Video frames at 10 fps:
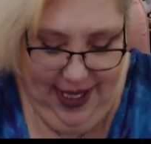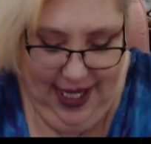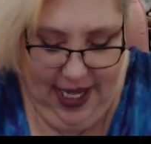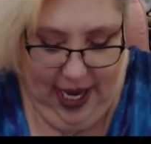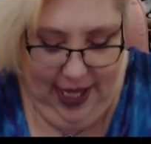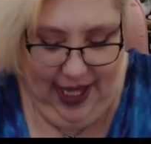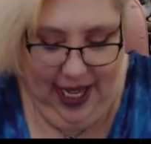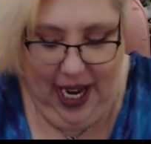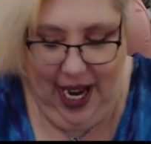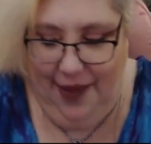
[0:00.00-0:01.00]
I think
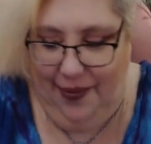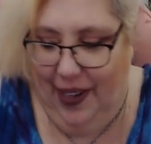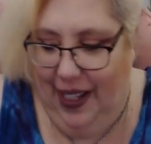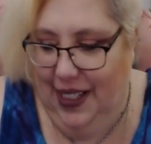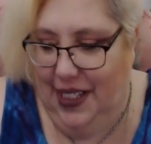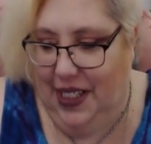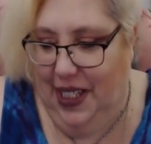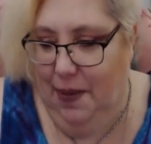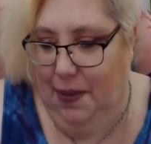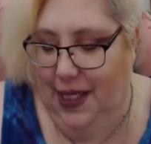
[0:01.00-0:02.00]
I fell
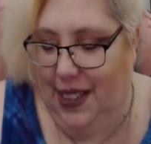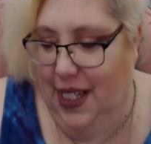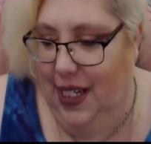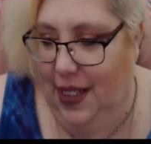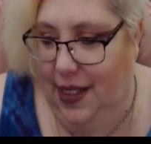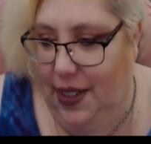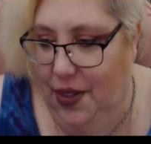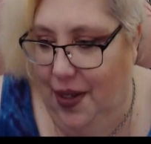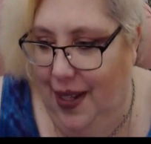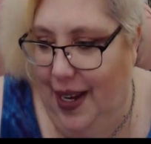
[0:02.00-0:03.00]
asleep listening to
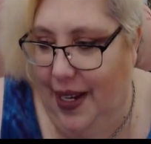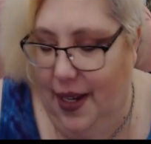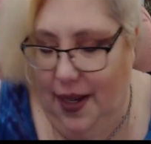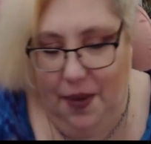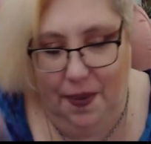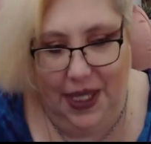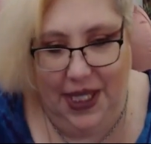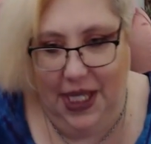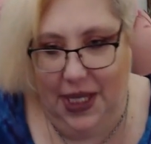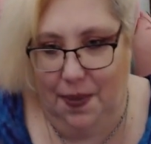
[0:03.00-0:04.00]
like a
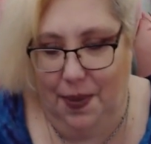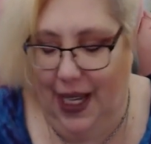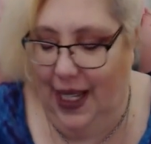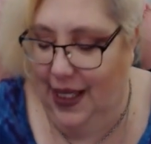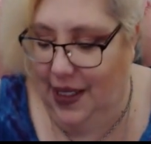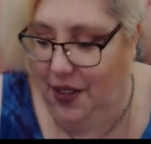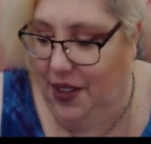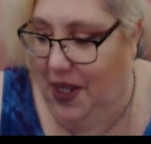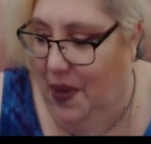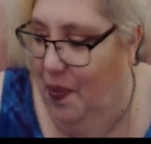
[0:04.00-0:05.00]
BTS playlist or
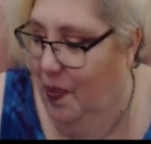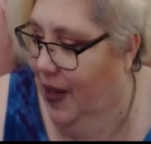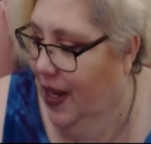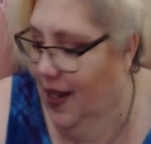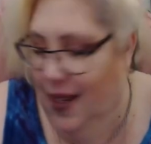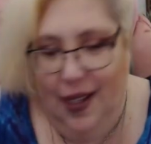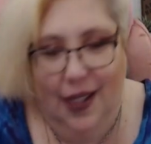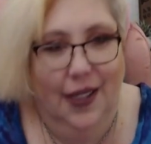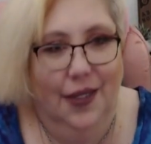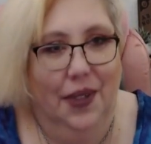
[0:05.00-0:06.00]
something
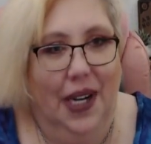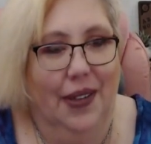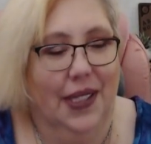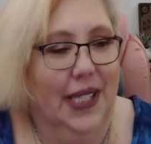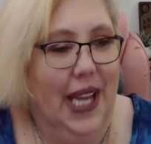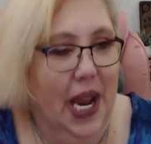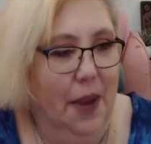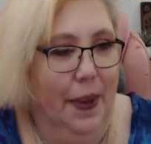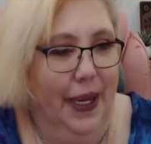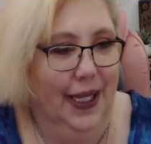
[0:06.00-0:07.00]
when I was
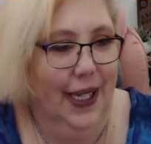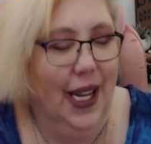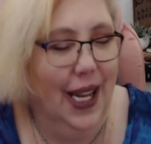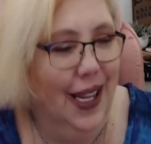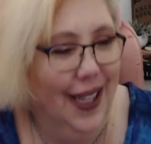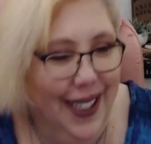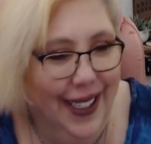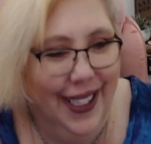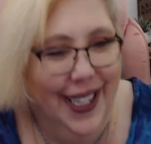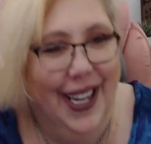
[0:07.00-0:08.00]
camping.
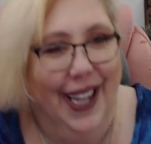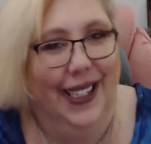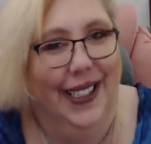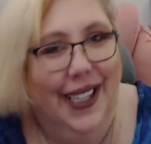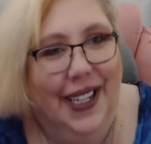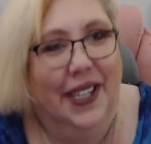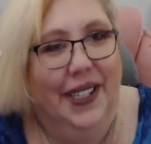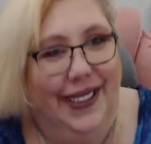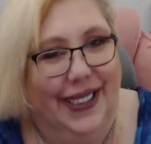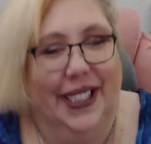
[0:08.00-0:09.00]

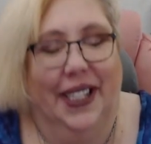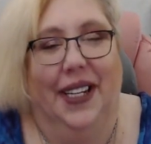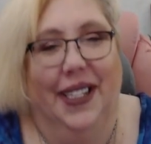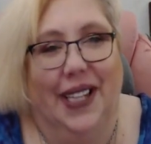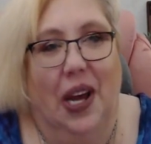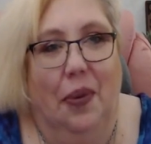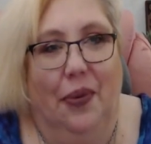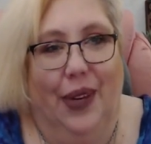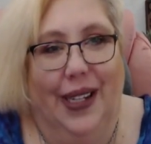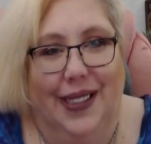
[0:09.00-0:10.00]
His album
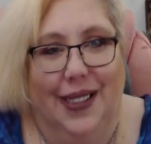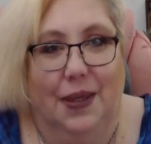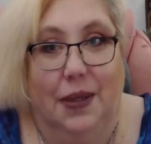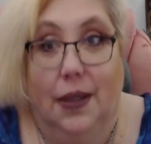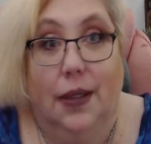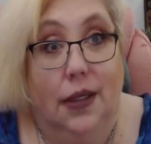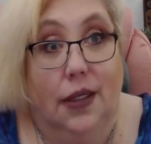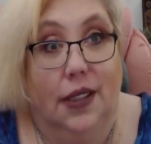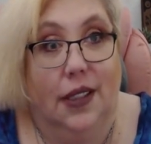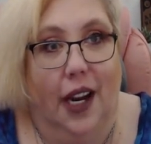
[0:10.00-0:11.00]
face is
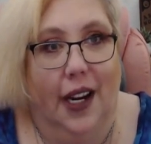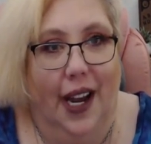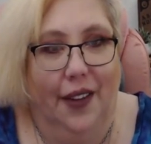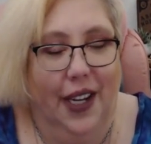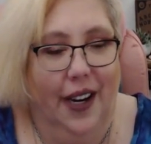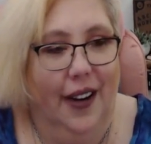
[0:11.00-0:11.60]
stuck out there,